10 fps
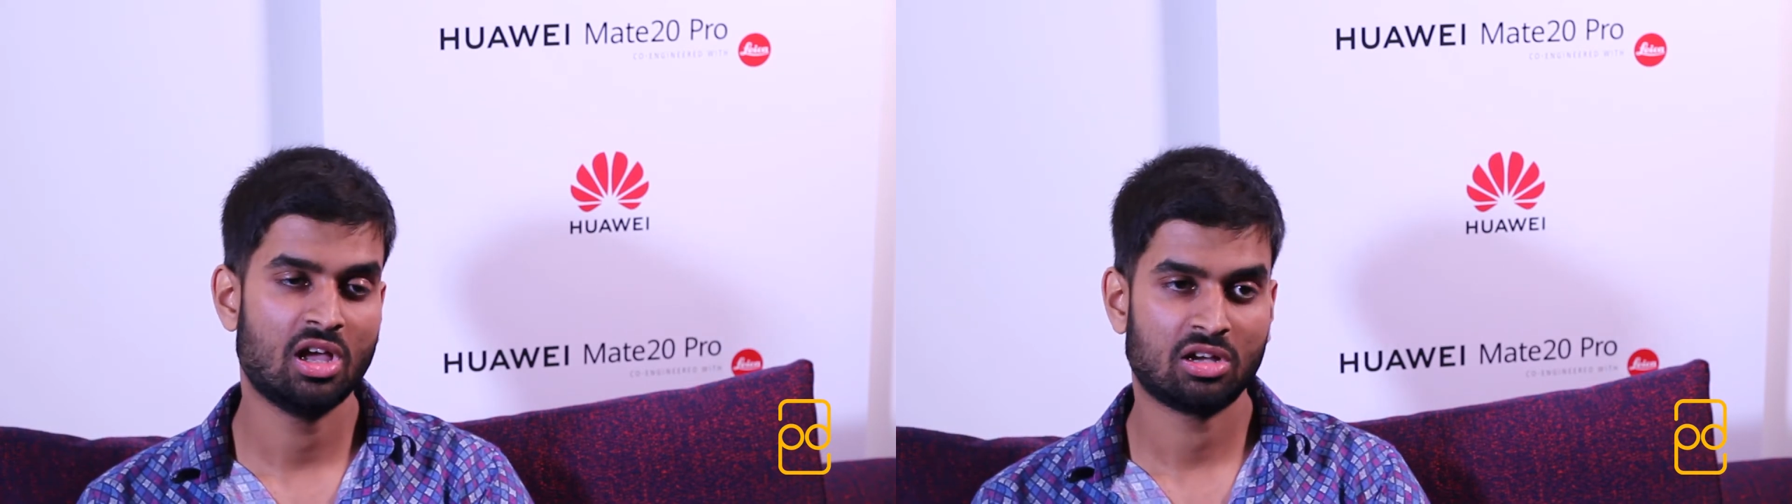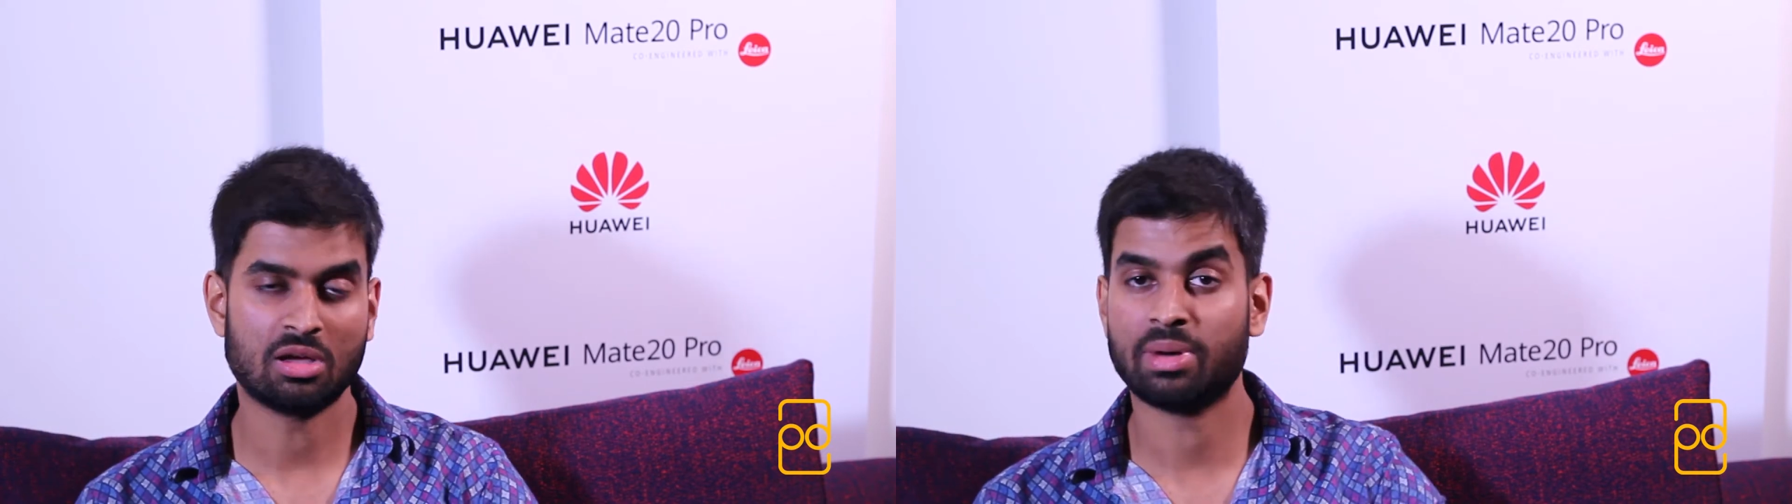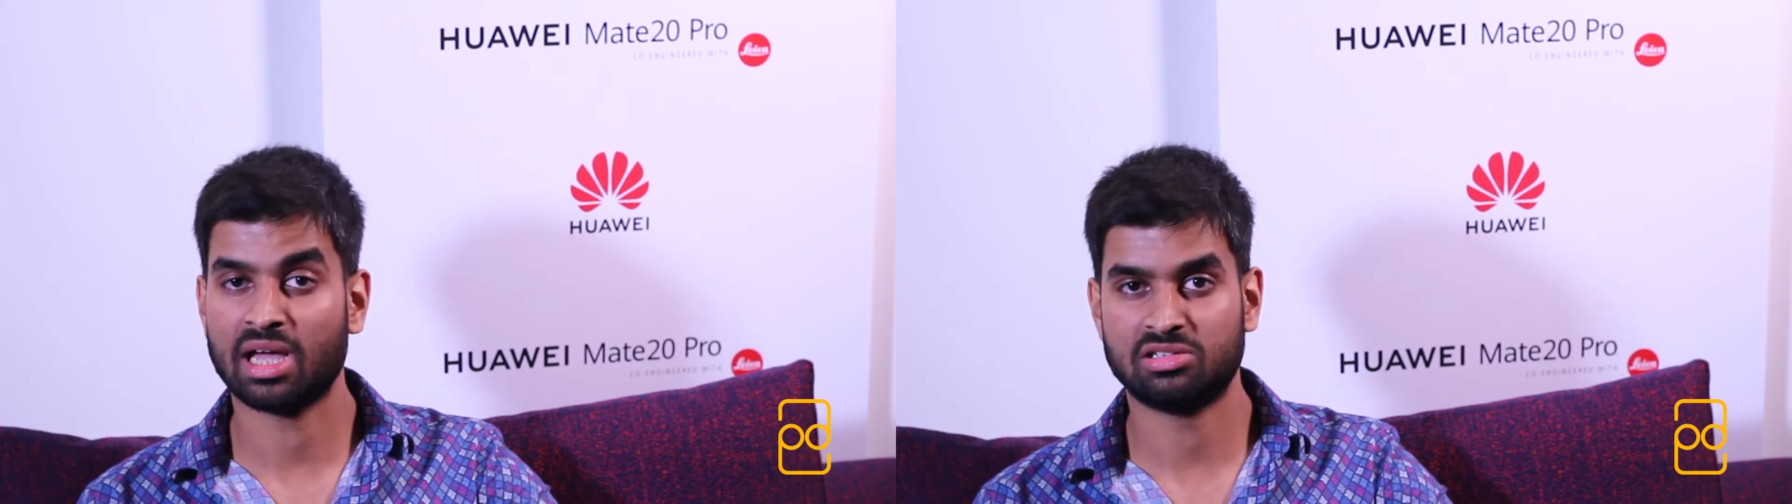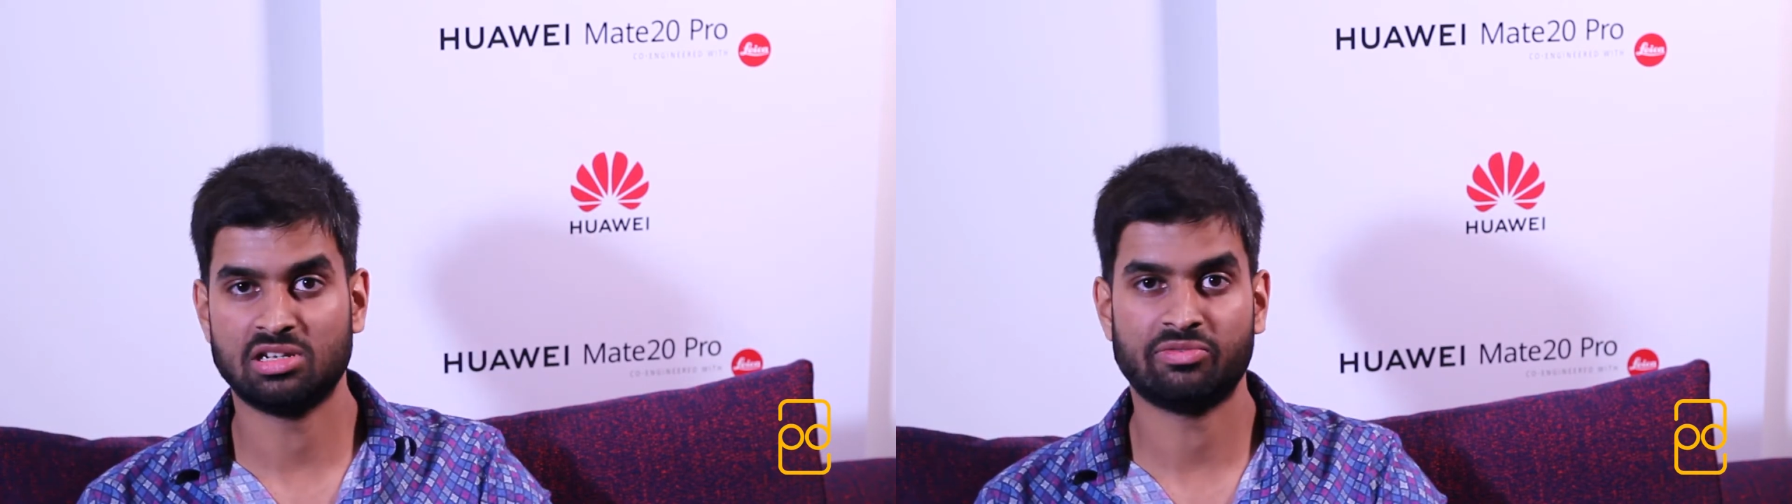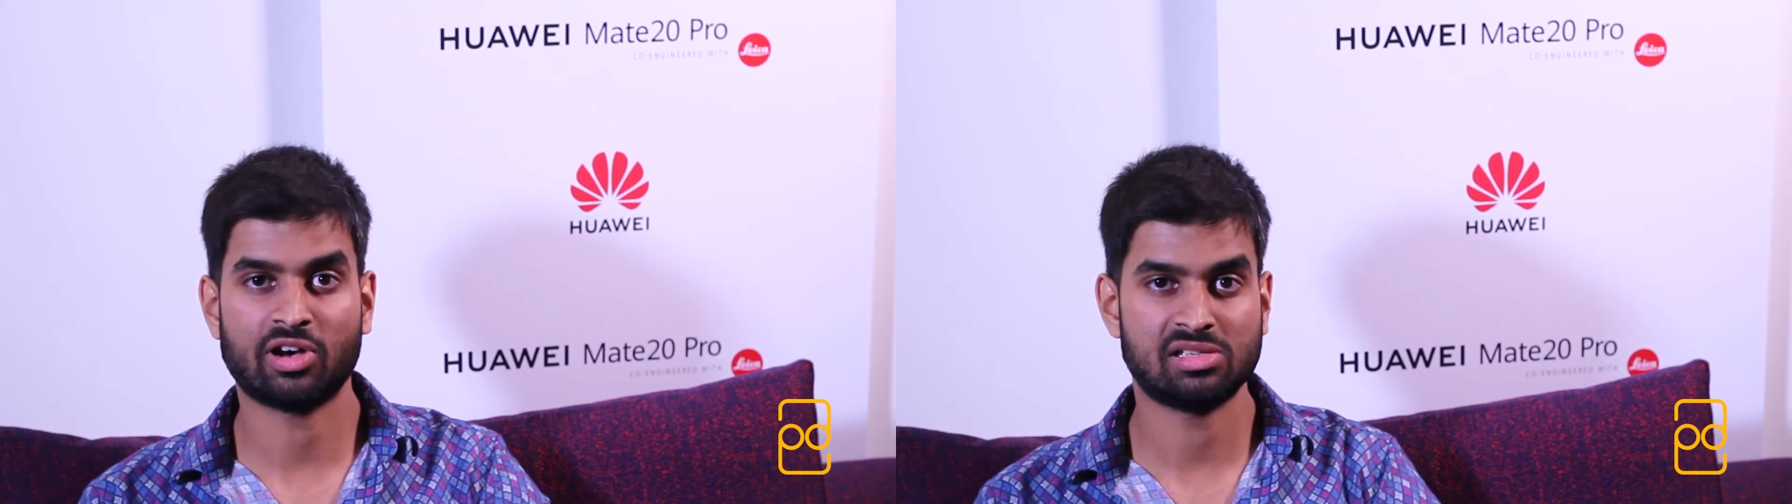competitor
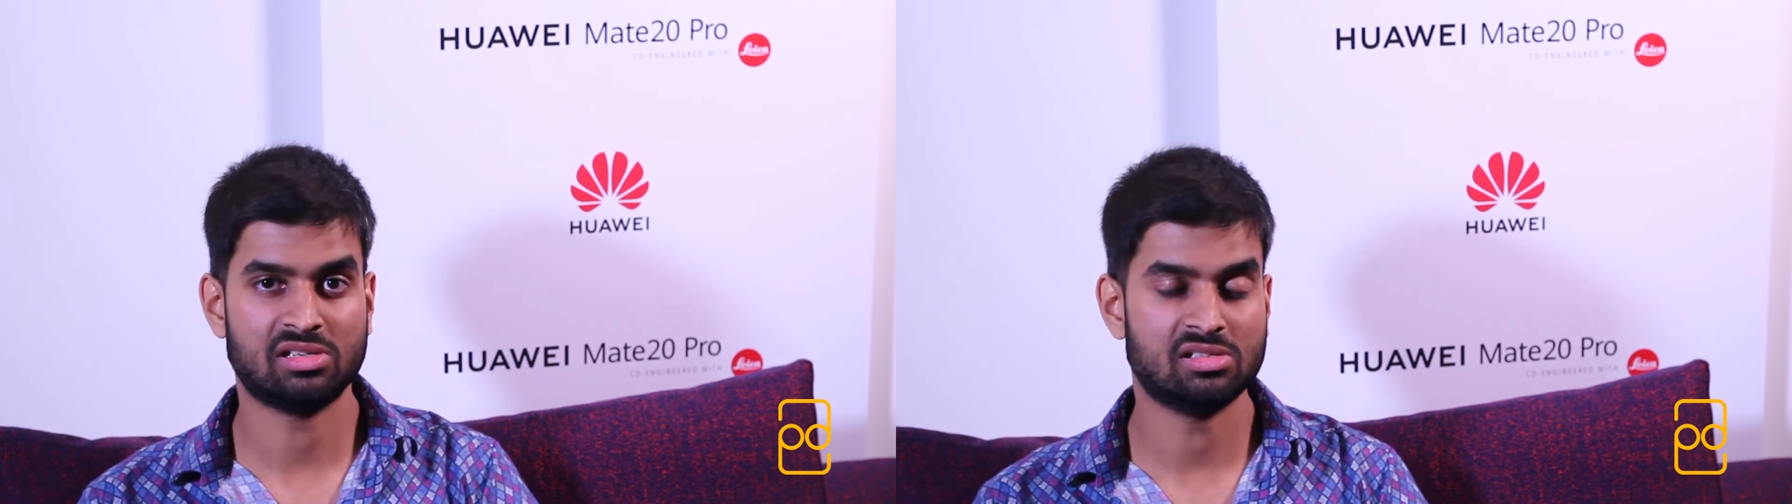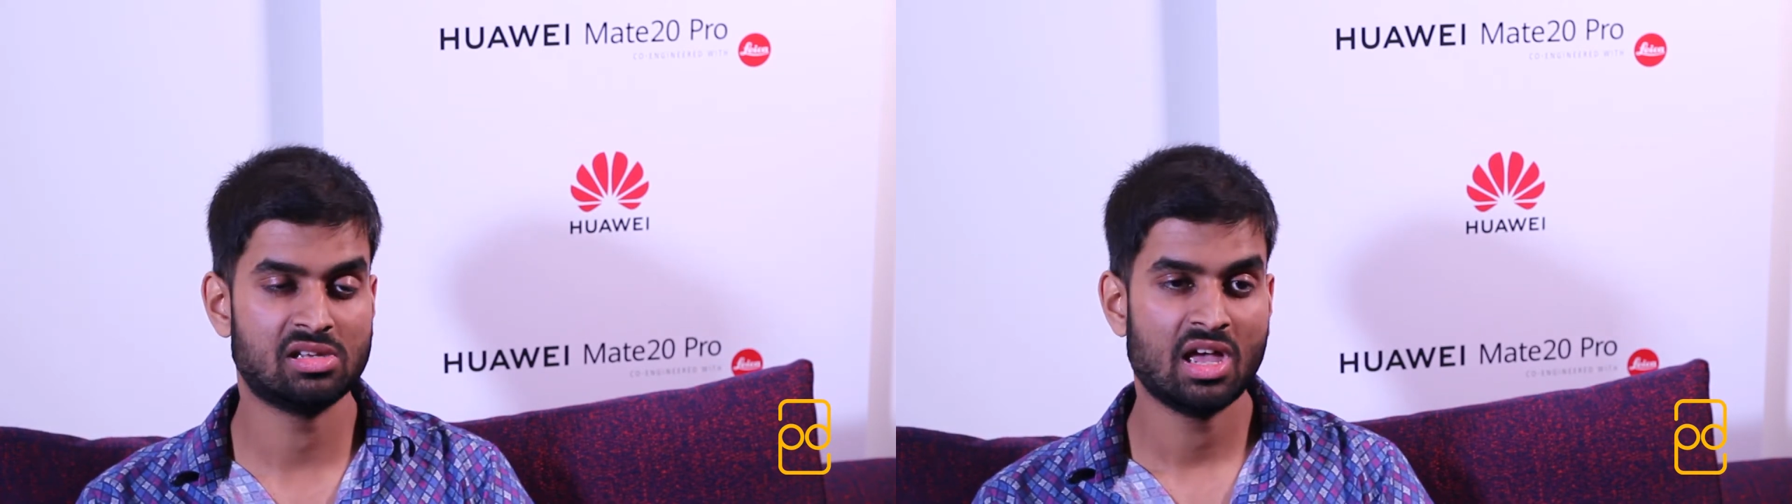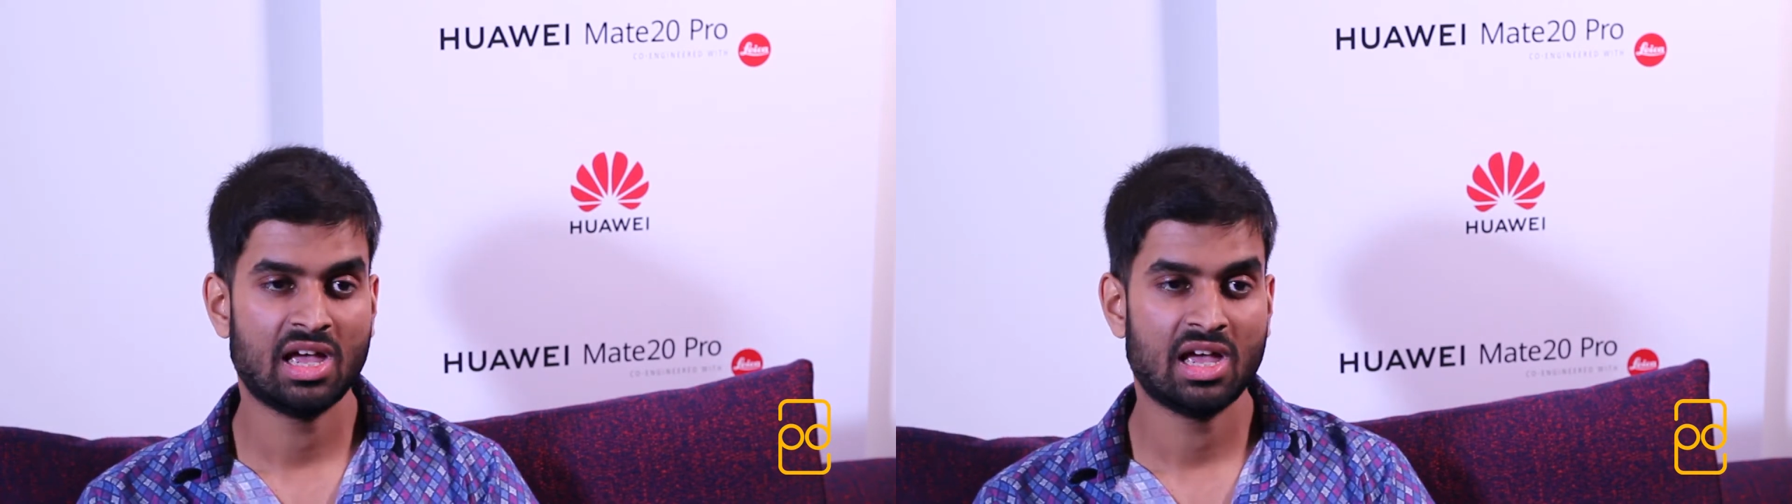devices.